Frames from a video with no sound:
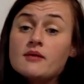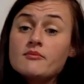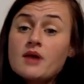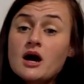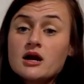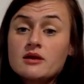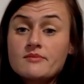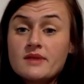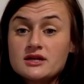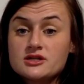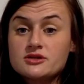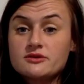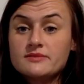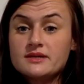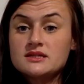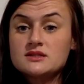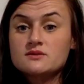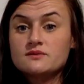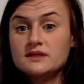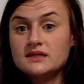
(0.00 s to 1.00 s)
our
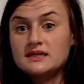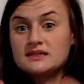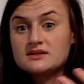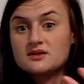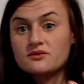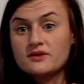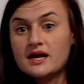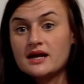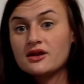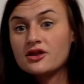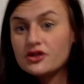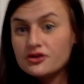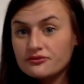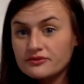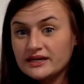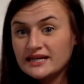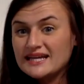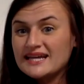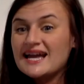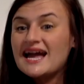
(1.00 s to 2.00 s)
measurements, we need to write
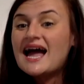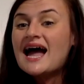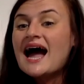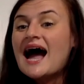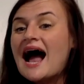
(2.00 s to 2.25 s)
3IN.